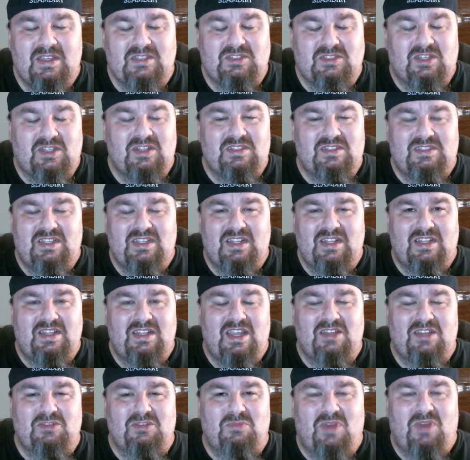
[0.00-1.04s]
It's good to see that
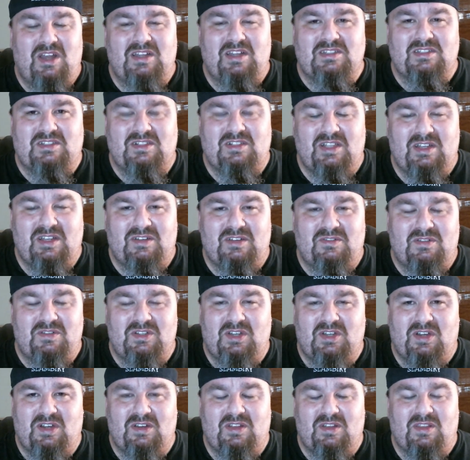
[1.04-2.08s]
Daniel Bryan is clear to
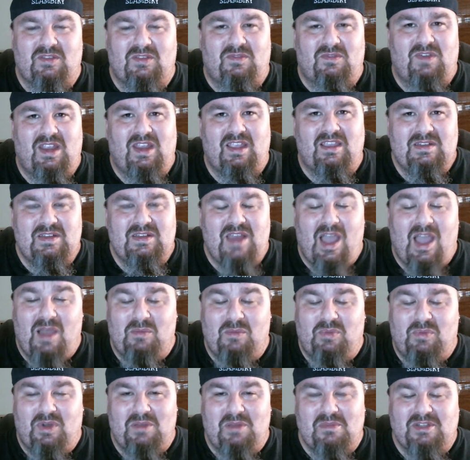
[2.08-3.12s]
return to the ring. Now
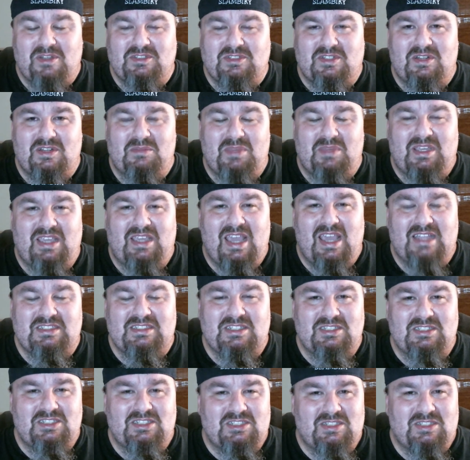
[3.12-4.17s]
I'm pretty much going to be
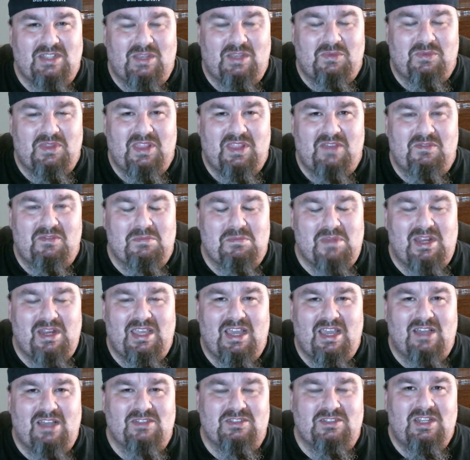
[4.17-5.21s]
guessing, just like with
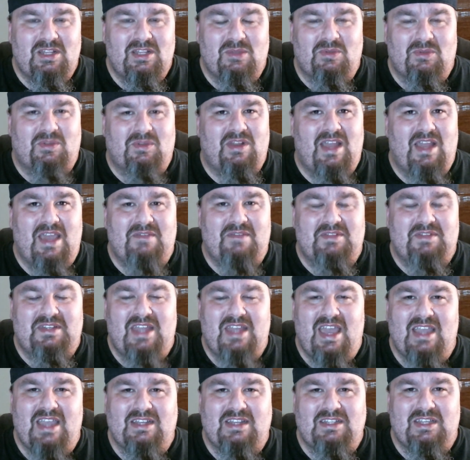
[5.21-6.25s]
everybody else, that we're going to have a
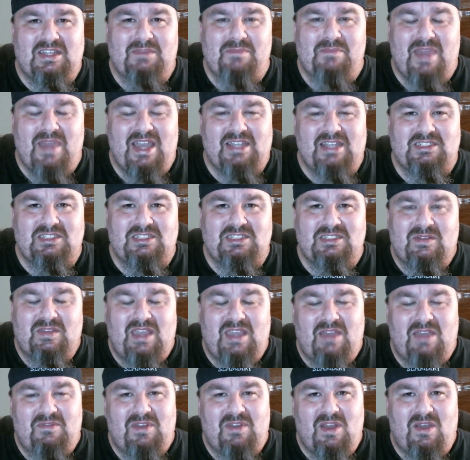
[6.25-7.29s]
tag team match.
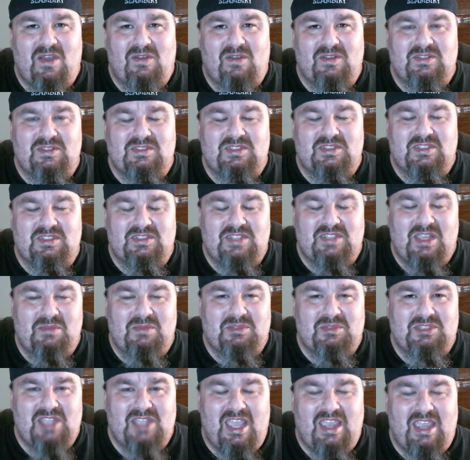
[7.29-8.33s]
Kevin Owens and
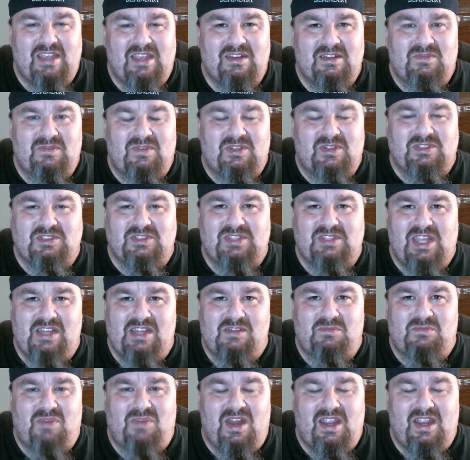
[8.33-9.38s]
Sami Zayn versus
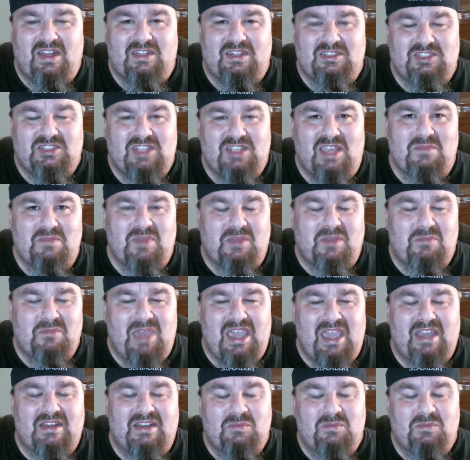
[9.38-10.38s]
Daniel Bryan and Shane McMahon.